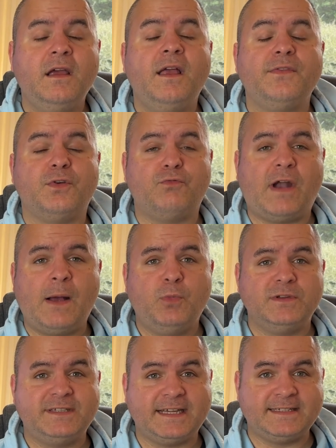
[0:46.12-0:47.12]
The RAM
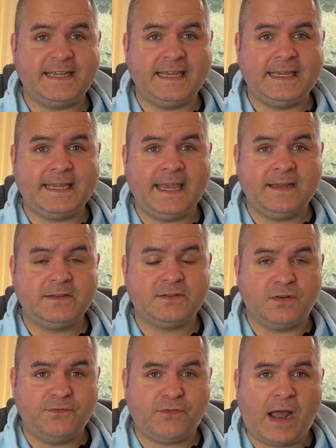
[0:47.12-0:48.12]
was 16 gigs
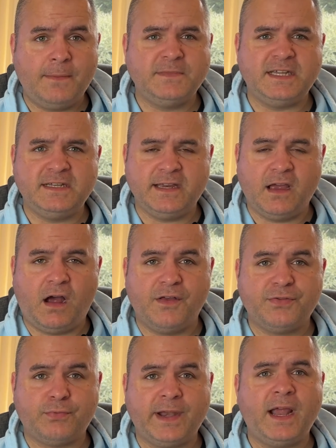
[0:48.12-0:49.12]
of RAM,
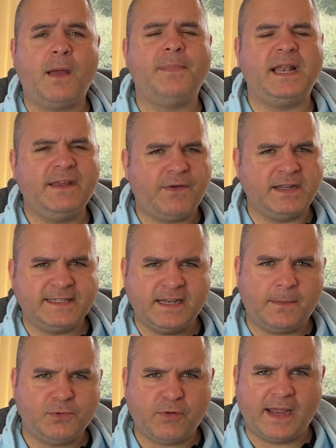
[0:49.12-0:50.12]
DDR3. I believe I did
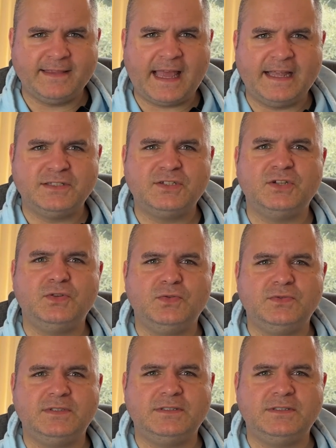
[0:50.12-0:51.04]
upgrade that to